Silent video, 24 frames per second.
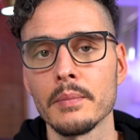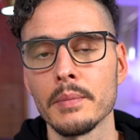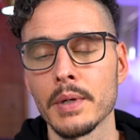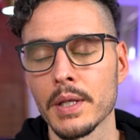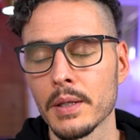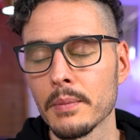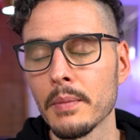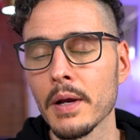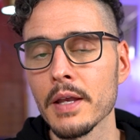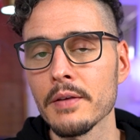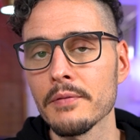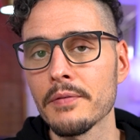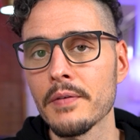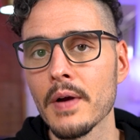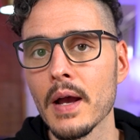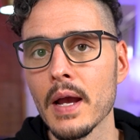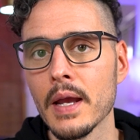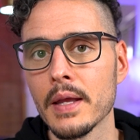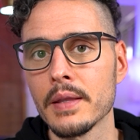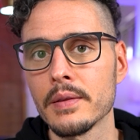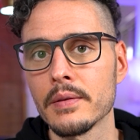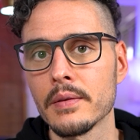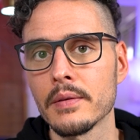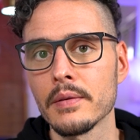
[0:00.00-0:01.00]
But you might
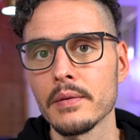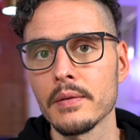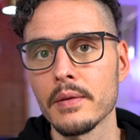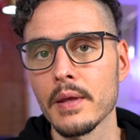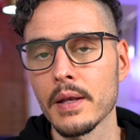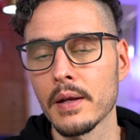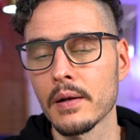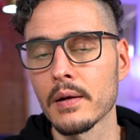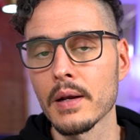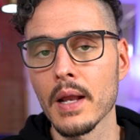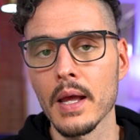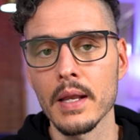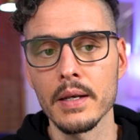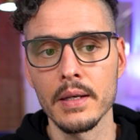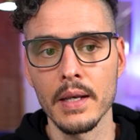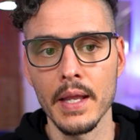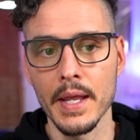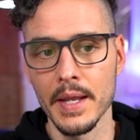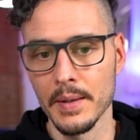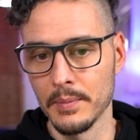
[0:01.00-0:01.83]
find that you're not